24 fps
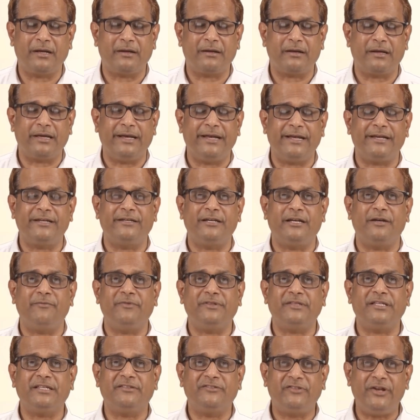connected
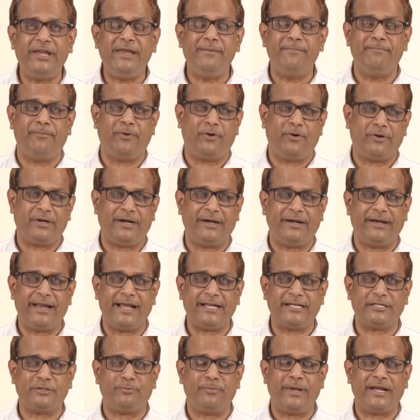with the three important
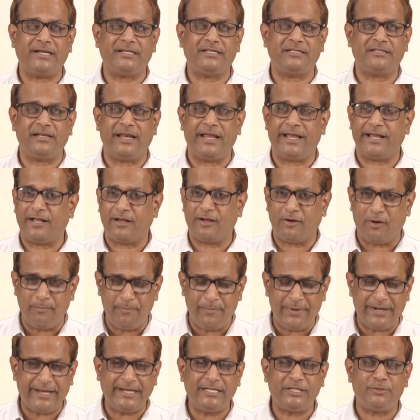aspects like
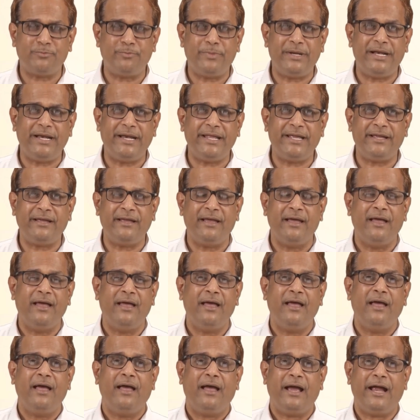competence building
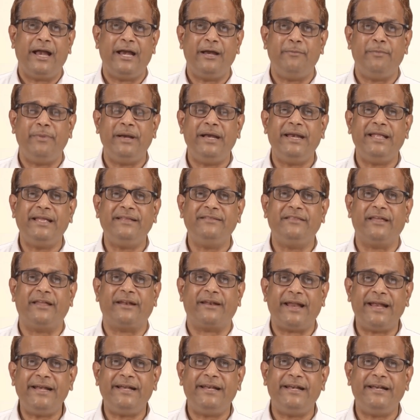and building the
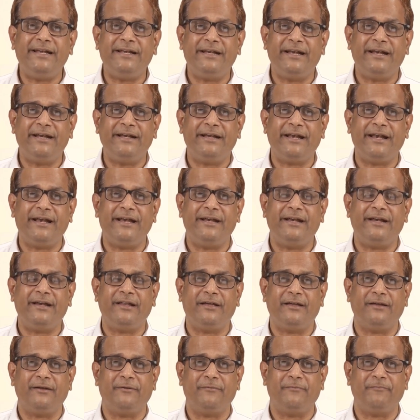right intent and
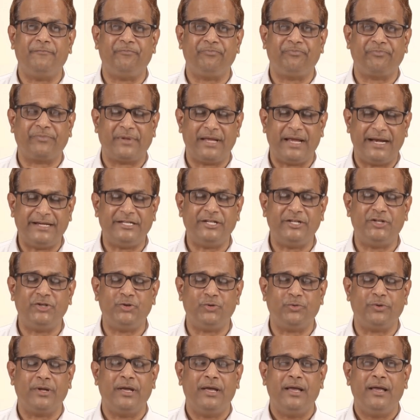
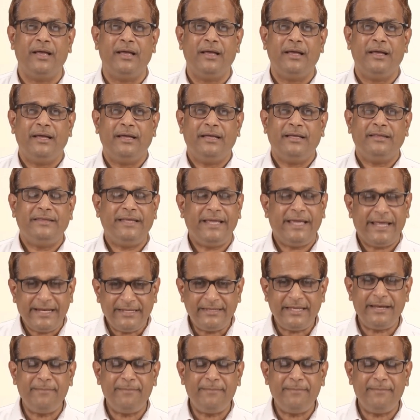attitude. The another